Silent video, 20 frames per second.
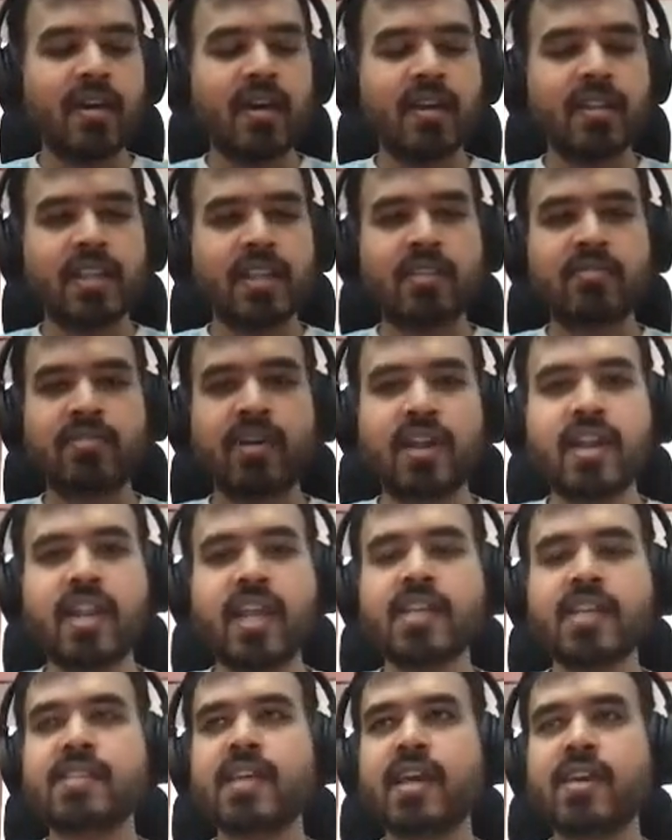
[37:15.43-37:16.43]
That fun
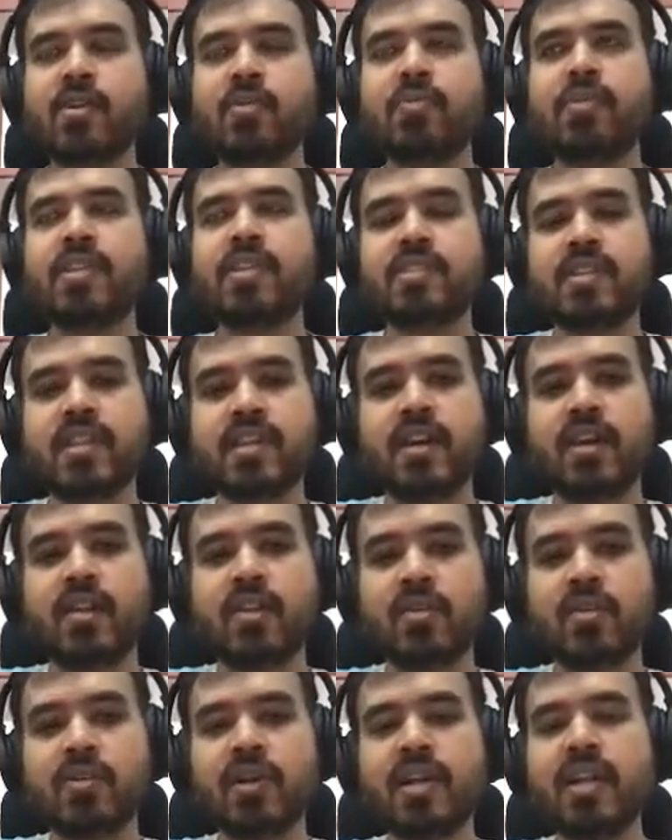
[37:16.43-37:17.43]
x arrow print string
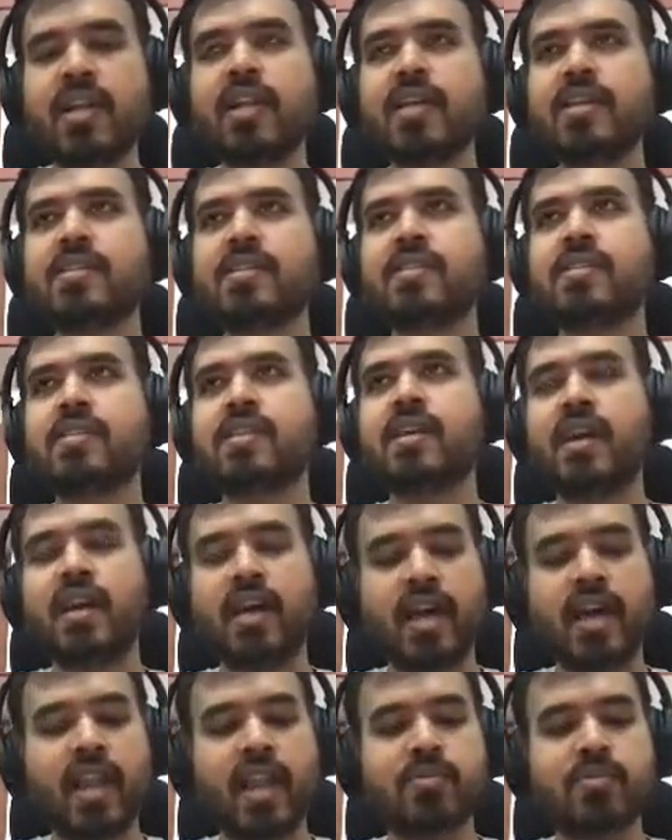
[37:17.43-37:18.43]
hello world is
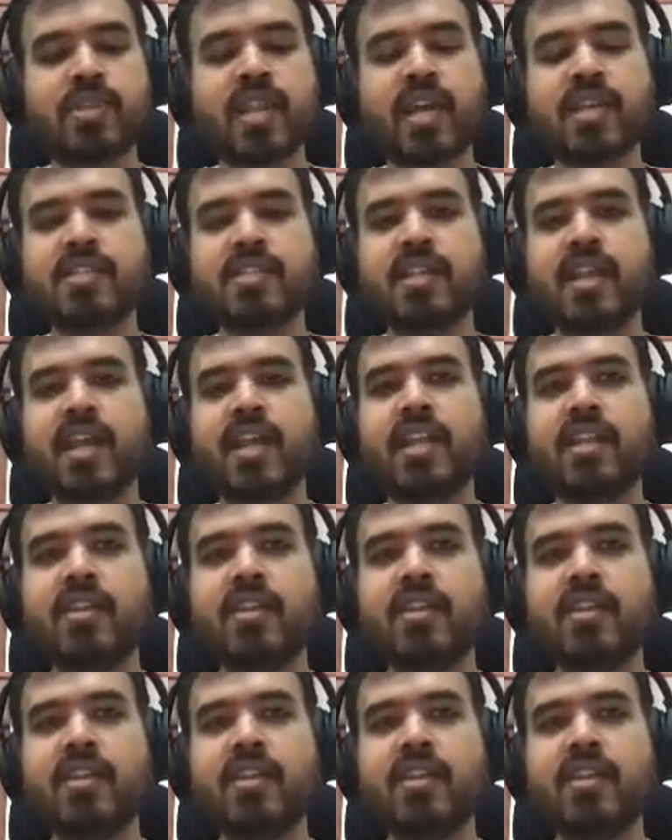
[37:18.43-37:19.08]
an abstraction, right?